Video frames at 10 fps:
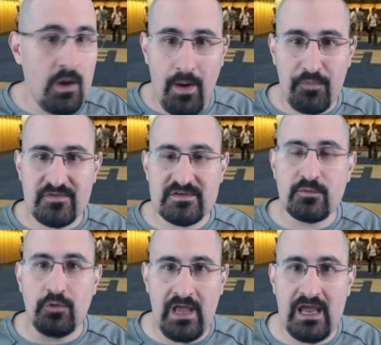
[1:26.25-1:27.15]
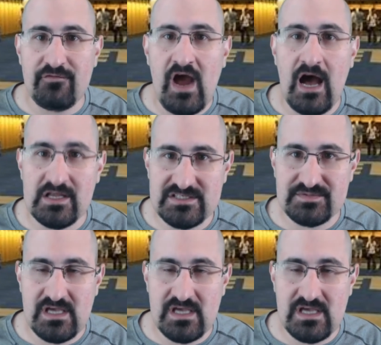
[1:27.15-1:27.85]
up with some creative concepts,